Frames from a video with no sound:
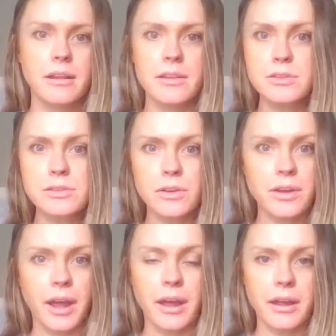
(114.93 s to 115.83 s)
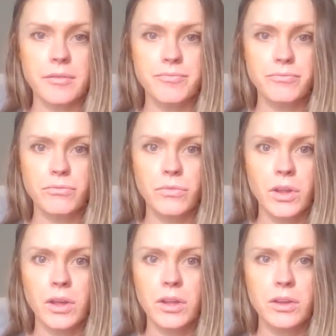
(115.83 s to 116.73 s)
This is okay.
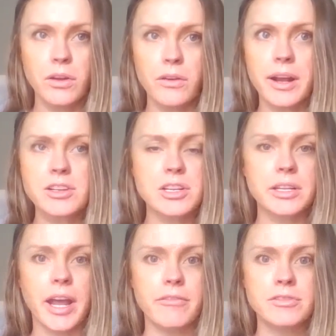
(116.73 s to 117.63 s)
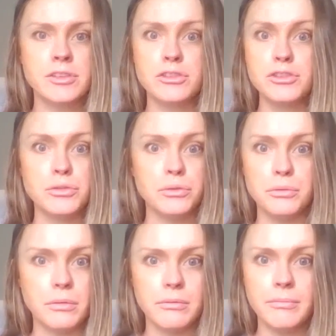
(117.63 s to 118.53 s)
You don't actually have to
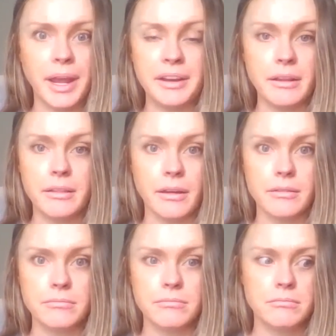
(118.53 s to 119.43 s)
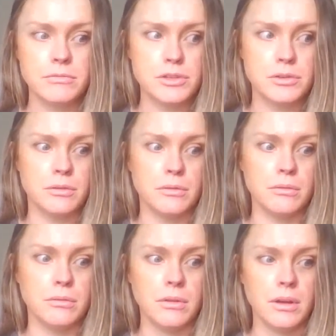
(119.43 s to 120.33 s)
do anything
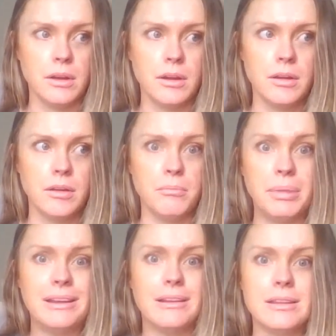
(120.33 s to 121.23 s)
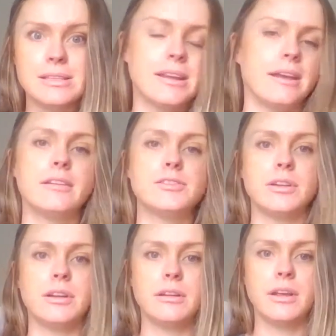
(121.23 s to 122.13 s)
to be in this
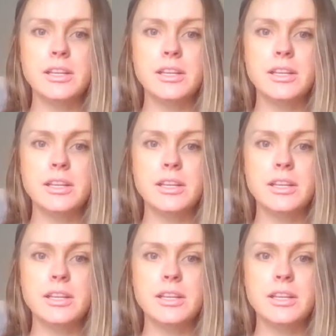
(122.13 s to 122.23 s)
energy.